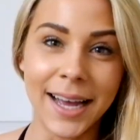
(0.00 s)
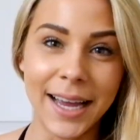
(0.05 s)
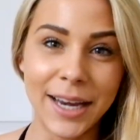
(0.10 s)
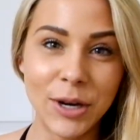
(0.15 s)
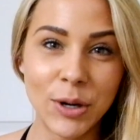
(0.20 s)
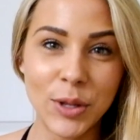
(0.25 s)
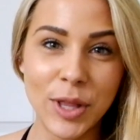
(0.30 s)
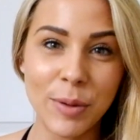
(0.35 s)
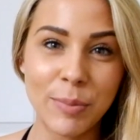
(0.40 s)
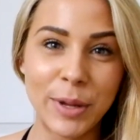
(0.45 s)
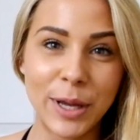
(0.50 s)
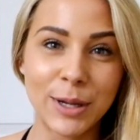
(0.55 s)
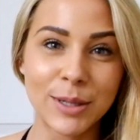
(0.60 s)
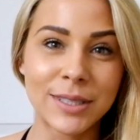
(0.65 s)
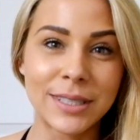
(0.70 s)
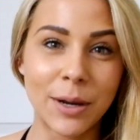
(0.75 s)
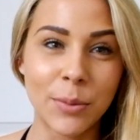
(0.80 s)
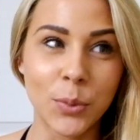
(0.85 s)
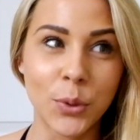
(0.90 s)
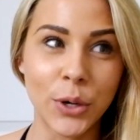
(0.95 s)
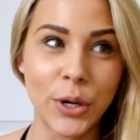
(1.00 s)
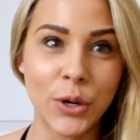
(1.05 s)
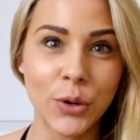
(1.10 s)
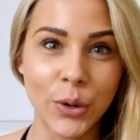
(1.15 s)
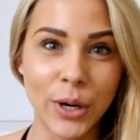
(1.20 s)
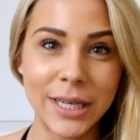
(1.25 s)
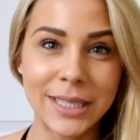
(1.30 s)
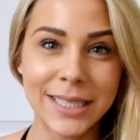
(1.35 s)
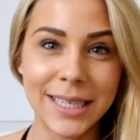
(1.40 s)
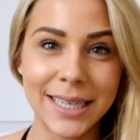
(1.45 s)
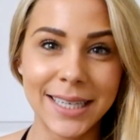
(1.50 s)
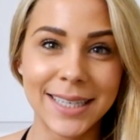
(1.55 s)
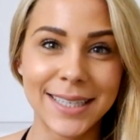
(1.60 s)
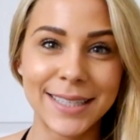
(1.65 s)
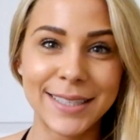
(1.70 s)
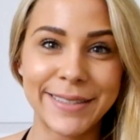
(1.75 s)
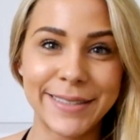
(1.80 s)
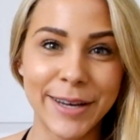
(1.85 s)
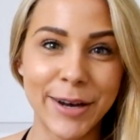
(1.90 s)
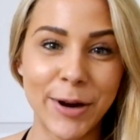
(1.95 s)
I know that may all sound pretty crazy,
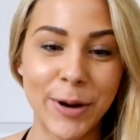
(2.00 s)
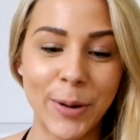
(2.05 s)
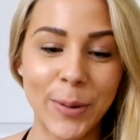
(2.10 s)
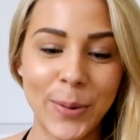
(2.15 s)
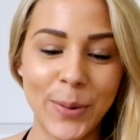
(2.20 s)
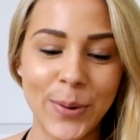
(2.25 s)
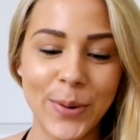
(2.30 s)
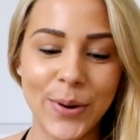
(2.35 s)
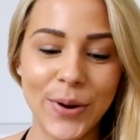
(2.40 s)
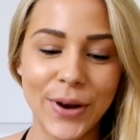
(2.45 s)
so